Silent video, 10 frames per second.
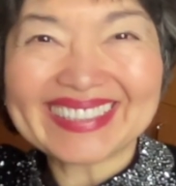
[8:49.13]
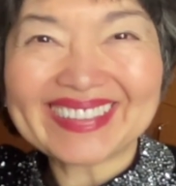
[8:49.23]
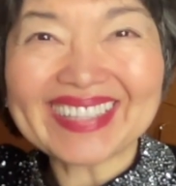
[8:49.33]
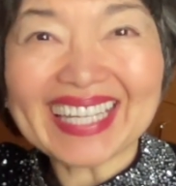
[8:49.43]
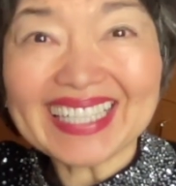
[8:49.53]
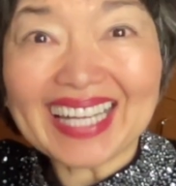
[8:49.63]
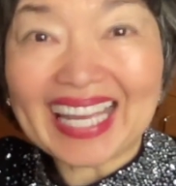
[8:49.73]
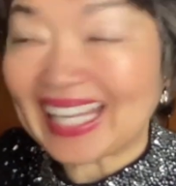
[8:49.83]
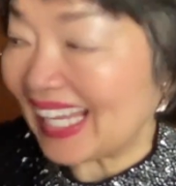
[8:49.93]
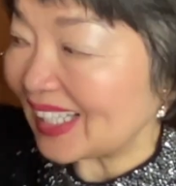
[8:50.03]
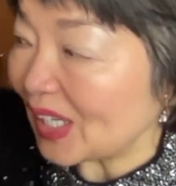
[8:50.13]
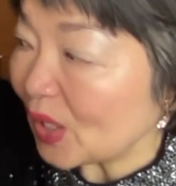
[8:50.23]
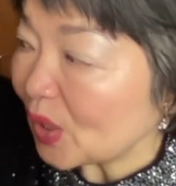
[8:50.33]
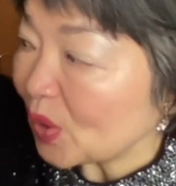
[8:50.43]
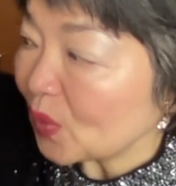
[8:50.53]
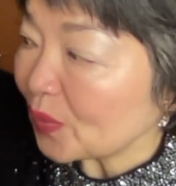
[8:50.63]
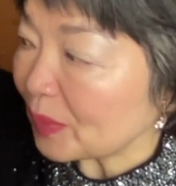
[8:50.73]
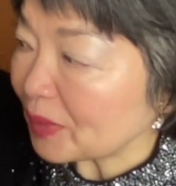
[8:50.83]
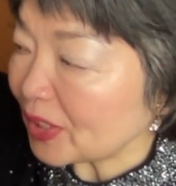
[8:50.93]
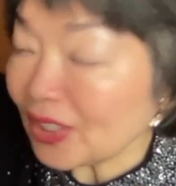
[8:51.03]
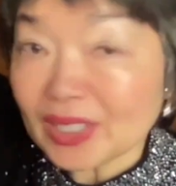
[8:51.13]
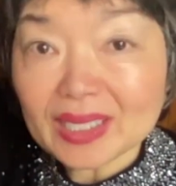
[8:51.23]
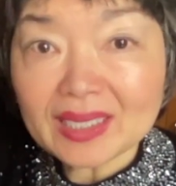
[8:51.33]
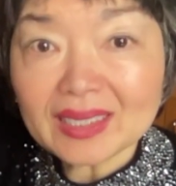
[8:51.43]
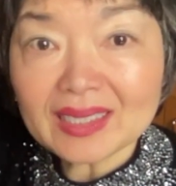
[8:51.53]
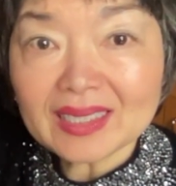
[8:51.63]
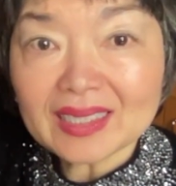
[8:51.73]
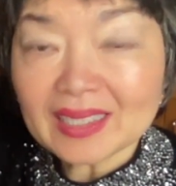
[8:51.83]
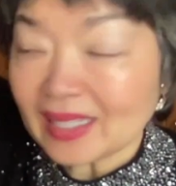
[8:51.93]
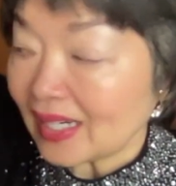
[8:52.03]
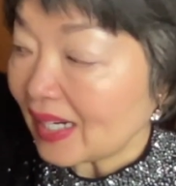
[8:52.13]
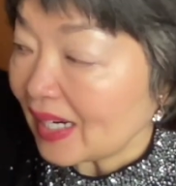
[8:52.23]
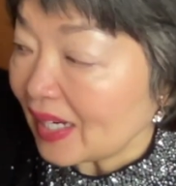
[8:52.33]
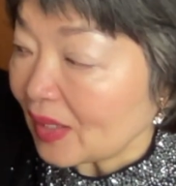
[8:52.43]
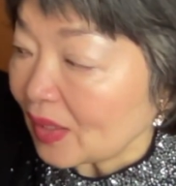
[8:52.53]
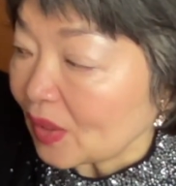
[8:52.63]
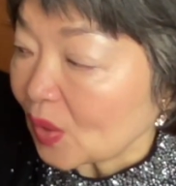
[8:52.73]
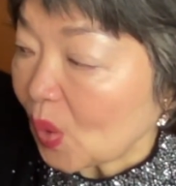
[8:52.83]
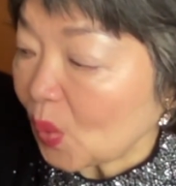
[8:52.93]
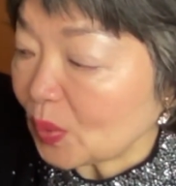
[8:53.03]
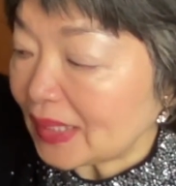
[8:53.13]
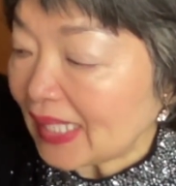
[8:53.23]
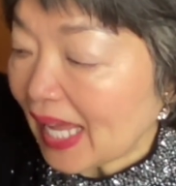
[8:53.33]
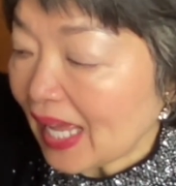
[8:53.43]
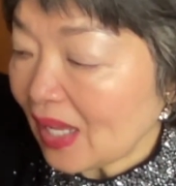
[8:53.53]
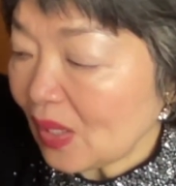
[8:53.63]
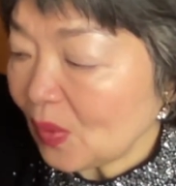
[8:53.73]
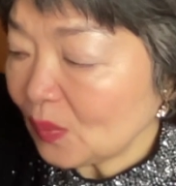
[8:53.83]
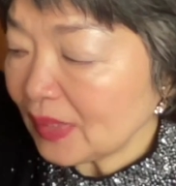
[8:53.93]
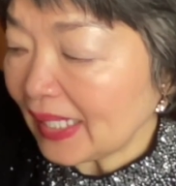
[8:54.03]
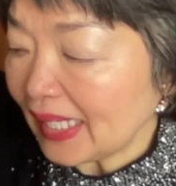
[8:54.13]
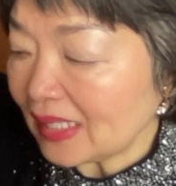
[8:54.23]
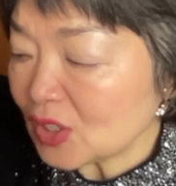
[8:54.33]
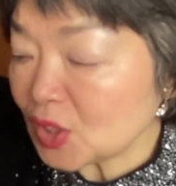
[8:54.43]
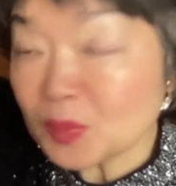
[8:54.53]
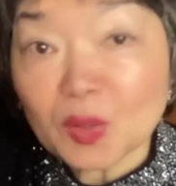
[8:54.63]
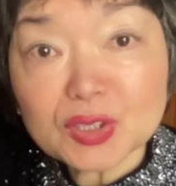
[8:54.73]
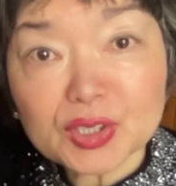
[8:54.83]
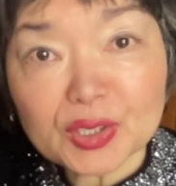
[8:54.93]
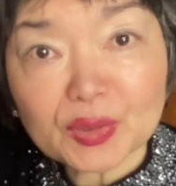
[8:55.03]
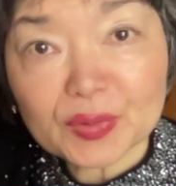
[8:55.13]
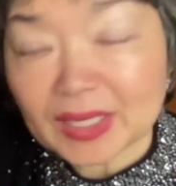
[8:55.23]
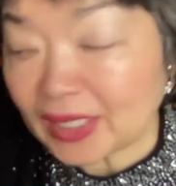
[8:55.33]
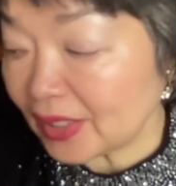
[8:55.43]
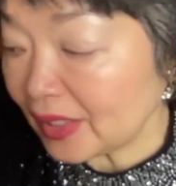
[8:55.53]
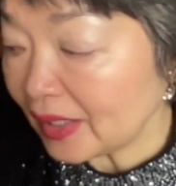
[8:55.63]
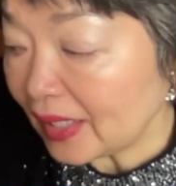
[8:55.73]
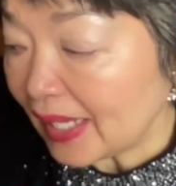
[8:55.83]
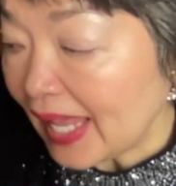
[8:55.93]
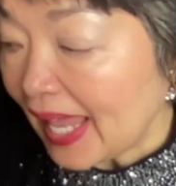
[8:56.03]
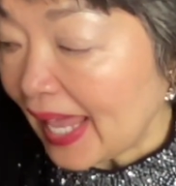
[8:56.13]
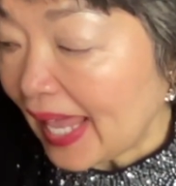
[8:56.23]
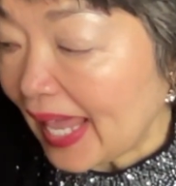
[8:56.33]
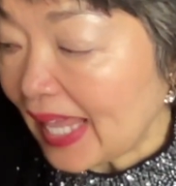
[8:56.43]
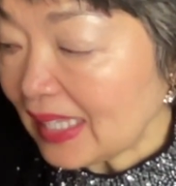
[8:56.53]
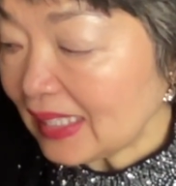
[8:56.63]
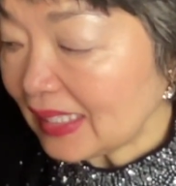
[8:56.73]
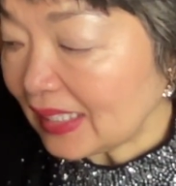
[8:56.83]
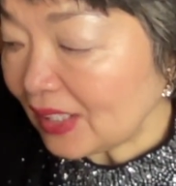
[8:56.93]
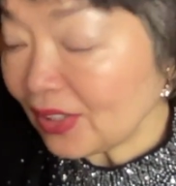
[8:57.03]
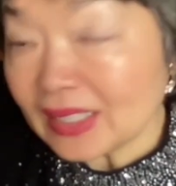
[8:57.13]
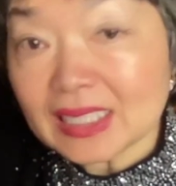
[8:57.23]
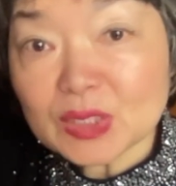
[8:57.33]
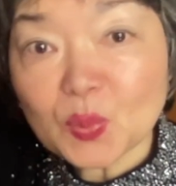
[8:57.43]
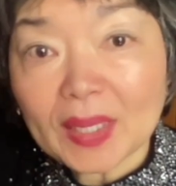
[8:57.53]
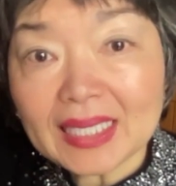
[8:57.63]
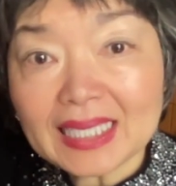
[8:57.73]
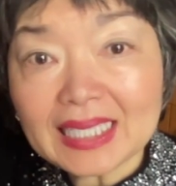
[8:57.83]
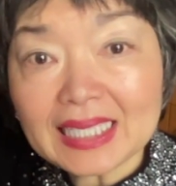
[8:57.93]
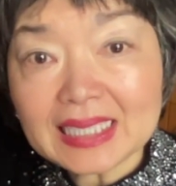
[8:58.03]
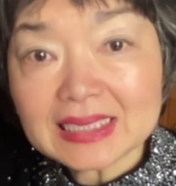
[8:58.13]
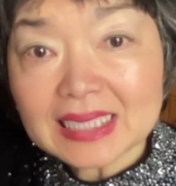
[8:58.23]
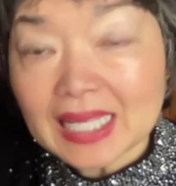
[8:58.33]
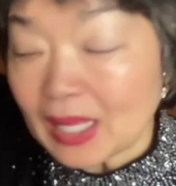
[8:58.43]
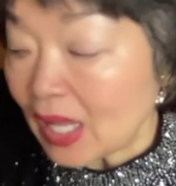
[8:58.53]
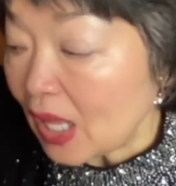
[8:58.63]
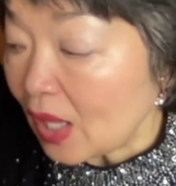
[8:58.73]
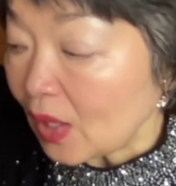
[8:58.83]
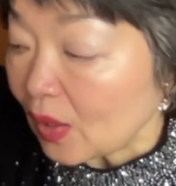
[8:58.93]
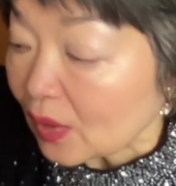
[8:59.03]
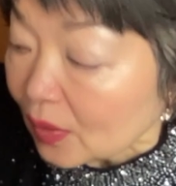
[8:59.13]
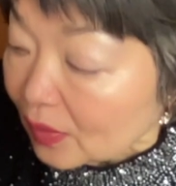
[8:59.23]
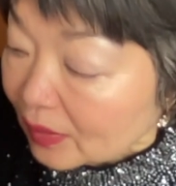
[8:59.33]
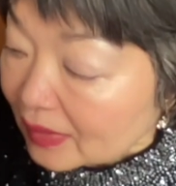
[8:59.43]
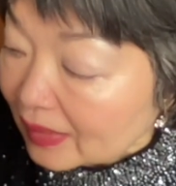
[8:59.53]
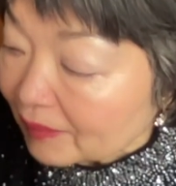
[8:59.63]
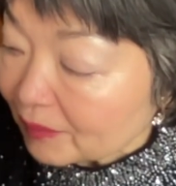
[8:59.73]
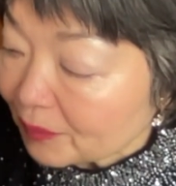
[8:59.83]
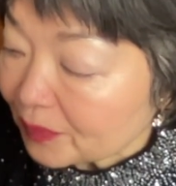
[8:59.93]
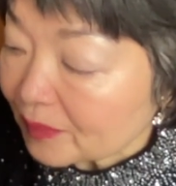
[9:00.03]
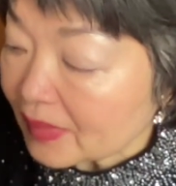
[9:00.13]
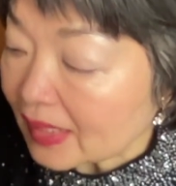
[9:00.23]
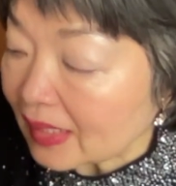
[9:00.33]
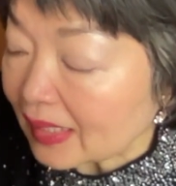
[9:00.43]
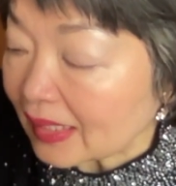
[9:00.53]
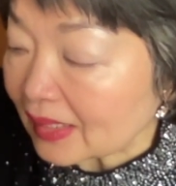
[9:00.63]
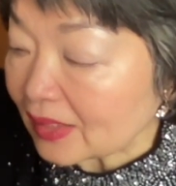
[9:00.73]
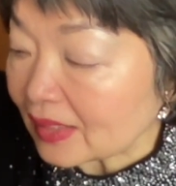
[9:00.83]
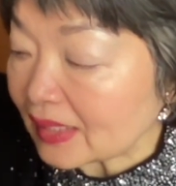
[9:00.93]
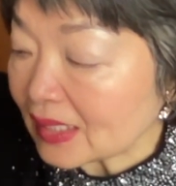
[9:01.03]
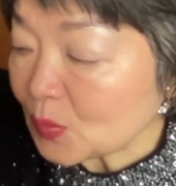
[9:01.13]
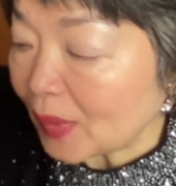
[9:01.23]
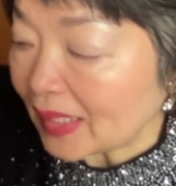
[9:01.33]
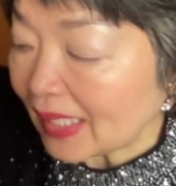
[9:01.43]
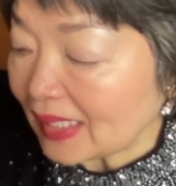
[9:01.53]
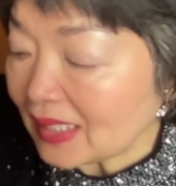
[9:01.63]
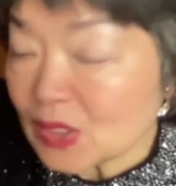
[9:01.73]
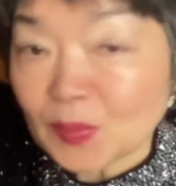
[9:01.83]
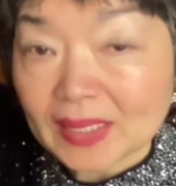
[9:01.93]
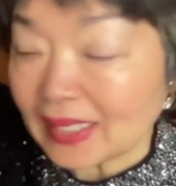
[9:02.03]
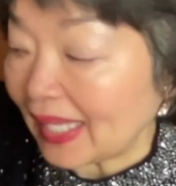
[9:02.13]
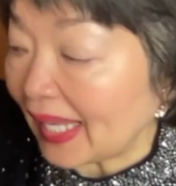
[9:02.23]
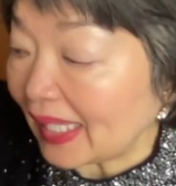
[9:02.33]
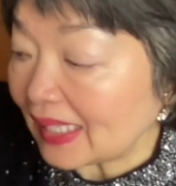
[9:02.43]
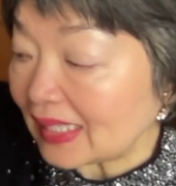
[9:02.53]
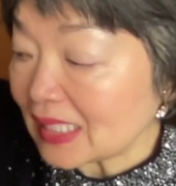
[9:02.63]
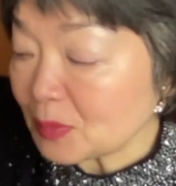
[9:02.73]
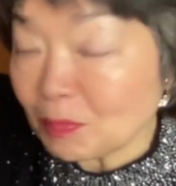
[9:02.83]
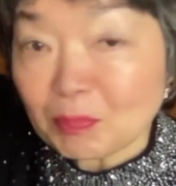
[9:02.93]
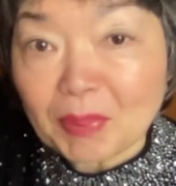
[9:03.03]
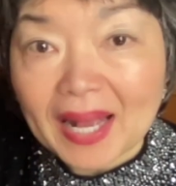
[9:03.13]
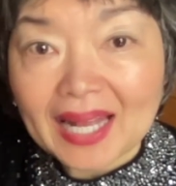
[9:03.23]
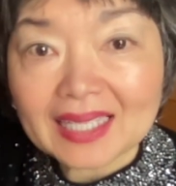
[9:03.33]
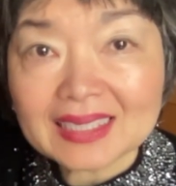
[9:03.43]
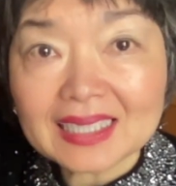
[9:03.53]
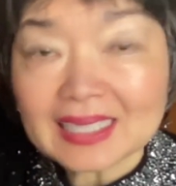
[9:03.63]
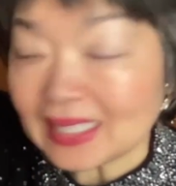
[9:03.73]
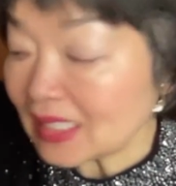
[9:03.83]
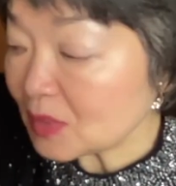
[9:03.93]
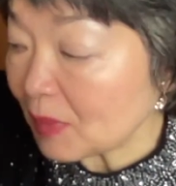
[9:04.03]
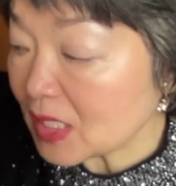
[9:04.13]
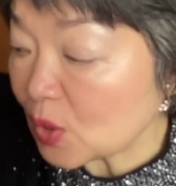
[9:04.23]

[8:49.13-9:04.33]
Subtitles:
okay, again, from here, go down and small circle here, and here this one is this one, and this one, this part is much